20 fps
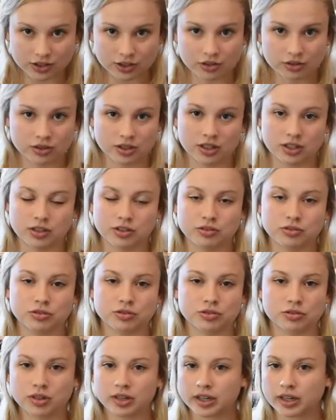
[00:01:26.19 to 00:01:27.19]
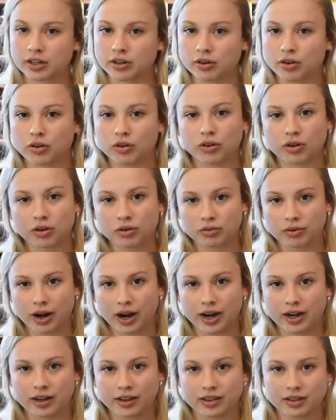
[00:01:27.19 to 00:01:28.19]
You can use green or
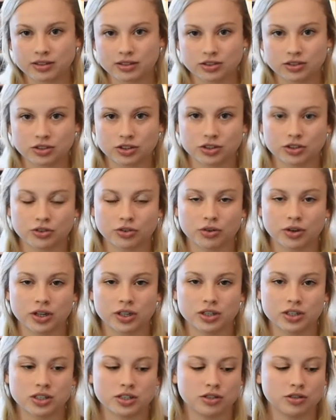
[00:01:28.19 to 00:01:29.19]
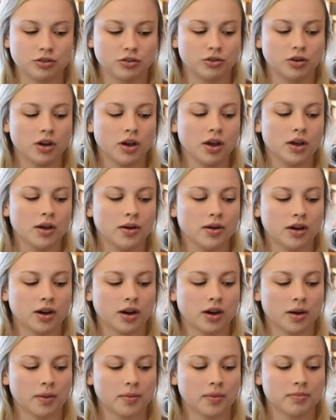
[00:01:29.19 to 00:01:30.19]
red. This is just going to
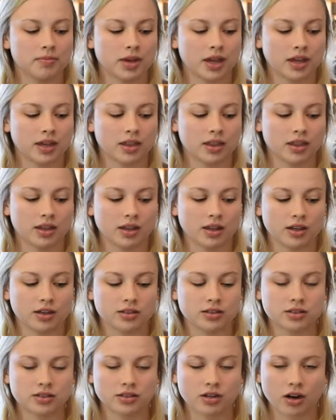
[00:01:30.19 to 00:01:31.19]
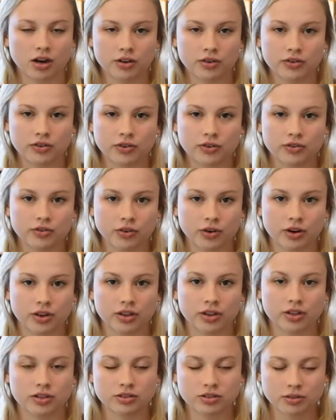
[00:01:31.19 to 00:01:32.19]
um, make the scarf for
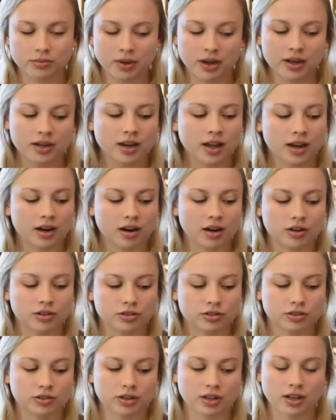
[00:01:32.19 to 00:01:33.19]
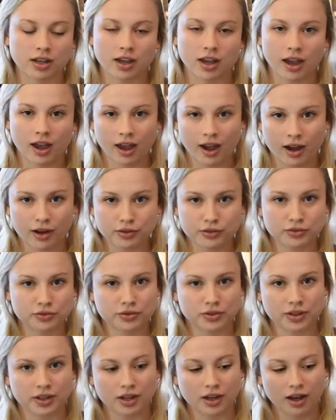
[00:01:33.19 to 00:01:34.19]
the summit and also the hat
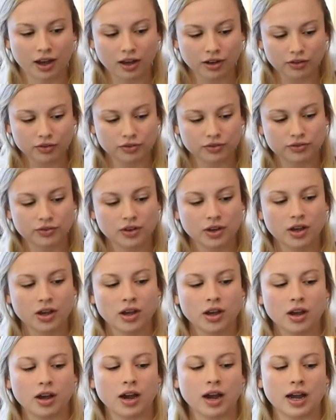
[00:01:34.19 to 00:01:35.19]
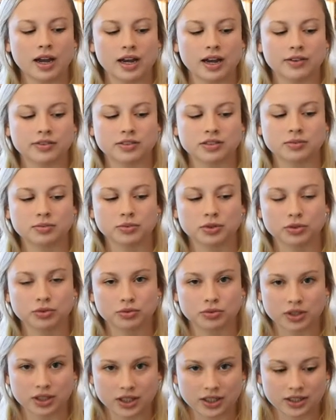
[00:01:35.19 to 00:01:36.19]
for the elf. I have some
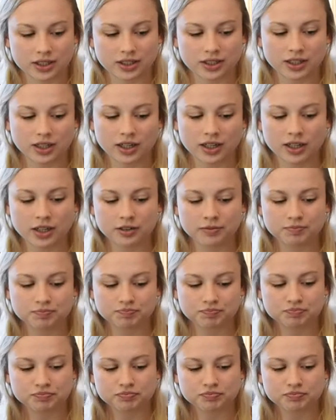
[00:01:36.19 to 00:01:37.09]
green glitter.